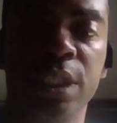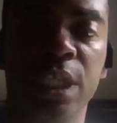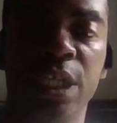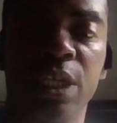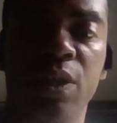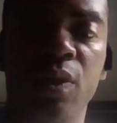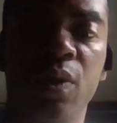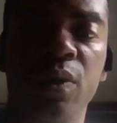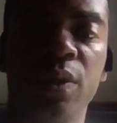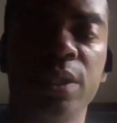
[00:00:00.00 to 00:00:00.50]

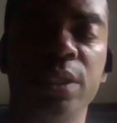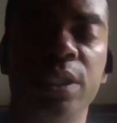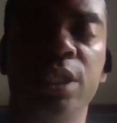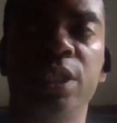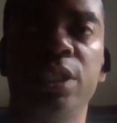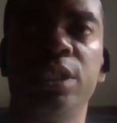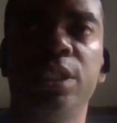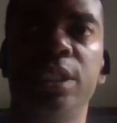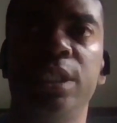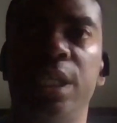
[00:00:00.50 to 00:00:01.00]
Stay
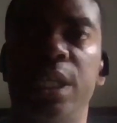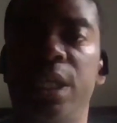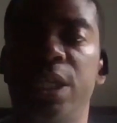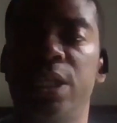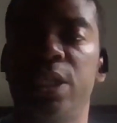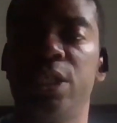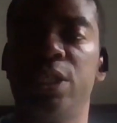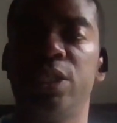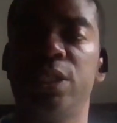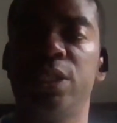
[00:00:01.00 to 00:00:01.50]
cautious,
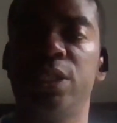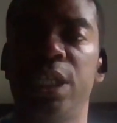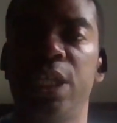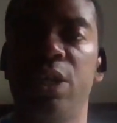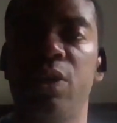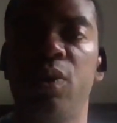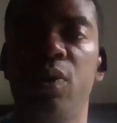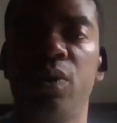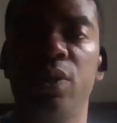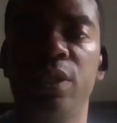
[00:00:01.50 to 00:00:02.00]
sir.
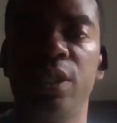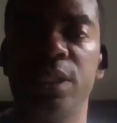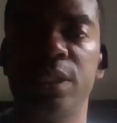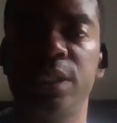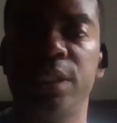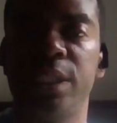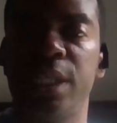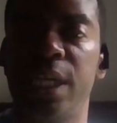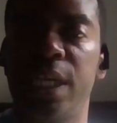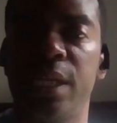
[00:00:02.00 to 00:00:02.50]
Stay
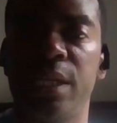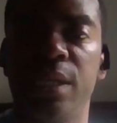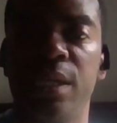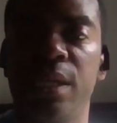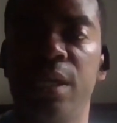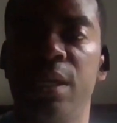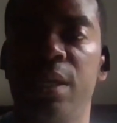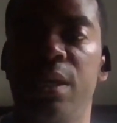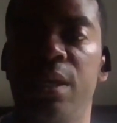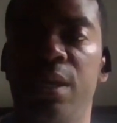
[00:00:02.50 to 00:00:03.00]
cautious, sir.
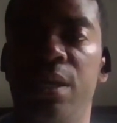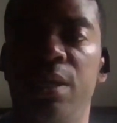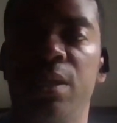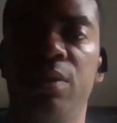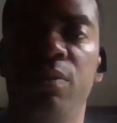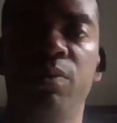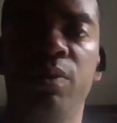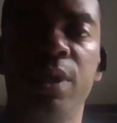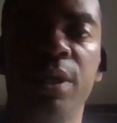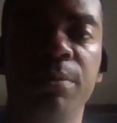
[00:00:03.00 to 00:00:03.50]

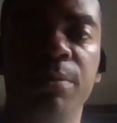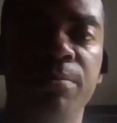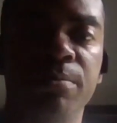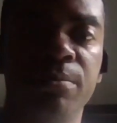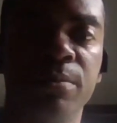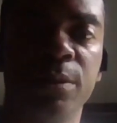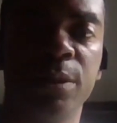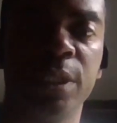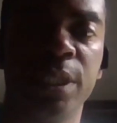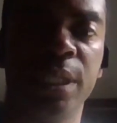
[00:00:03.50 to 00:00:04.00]
Well,
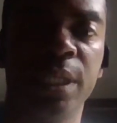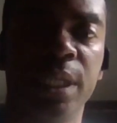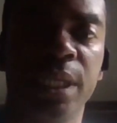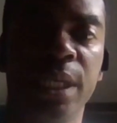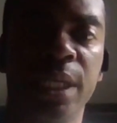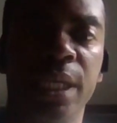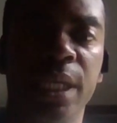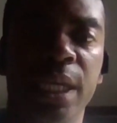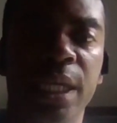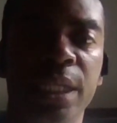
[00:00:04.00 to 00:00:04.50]

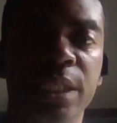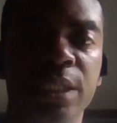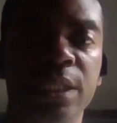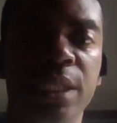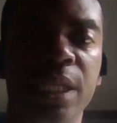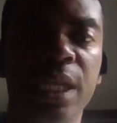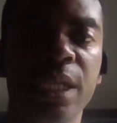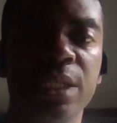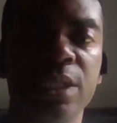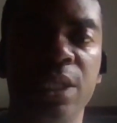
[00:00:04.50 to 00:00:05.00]

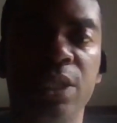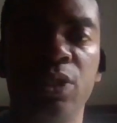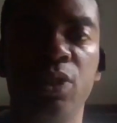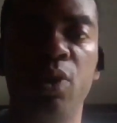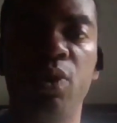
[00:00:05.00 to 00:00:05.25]
it's likely